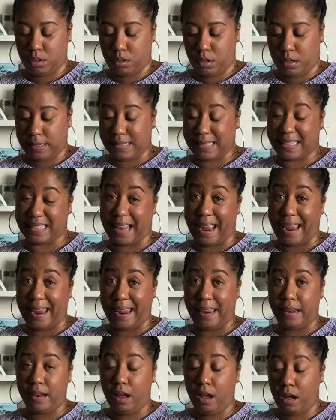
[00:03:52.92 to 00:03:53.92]
a
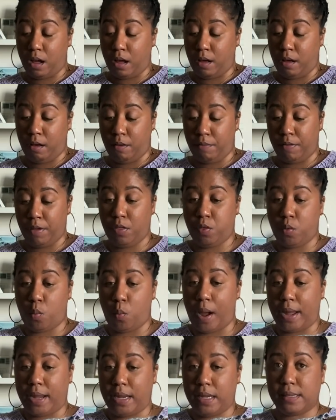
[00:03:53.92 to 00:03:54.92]
skein of the
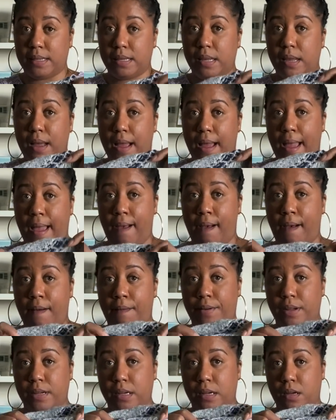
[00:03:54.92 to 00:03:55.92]
white. I have
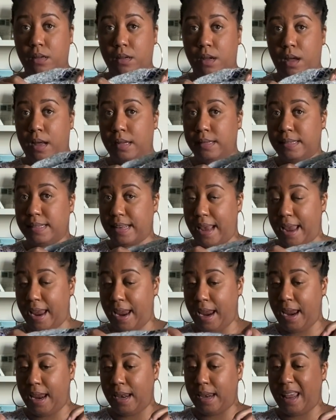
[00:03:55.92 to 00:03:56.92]
a
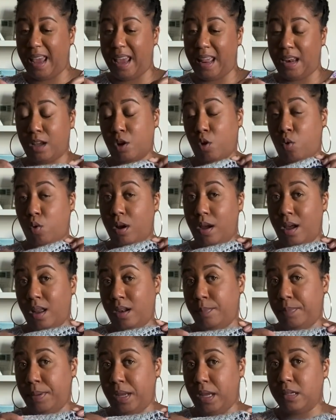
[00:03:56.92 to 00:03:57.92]
skein and a
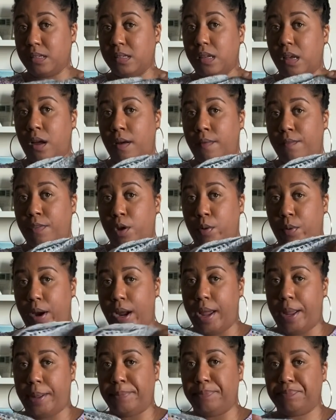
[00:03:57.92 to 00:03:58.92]
bit of the
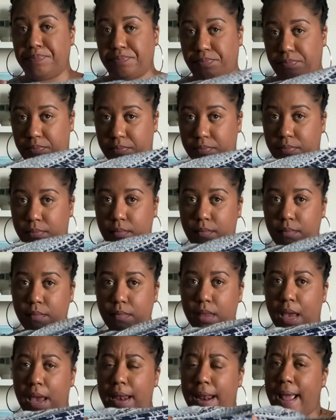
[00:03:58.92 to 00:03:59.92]
gray.
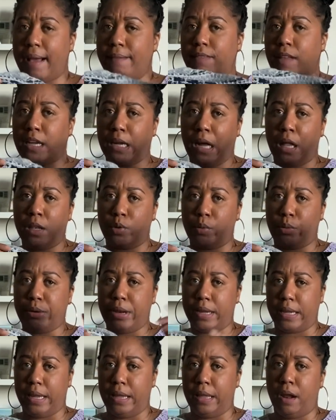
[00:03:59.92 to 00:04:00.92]
And I have like a little
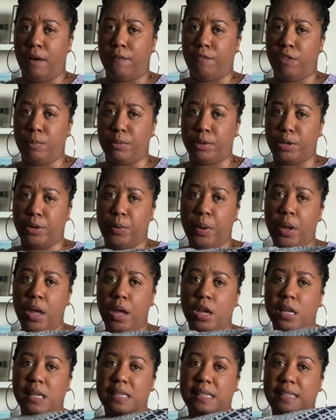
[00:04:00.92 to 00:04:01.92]
nugget of the blue.
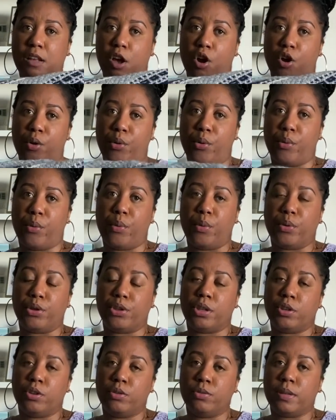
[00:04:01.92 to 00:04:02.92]
So
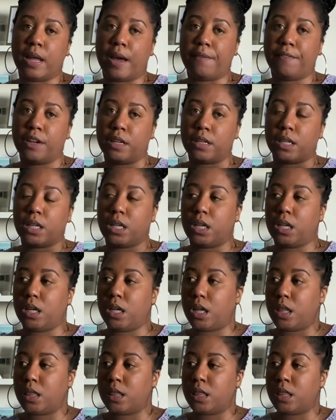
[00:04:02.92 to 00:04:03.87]
you definitely,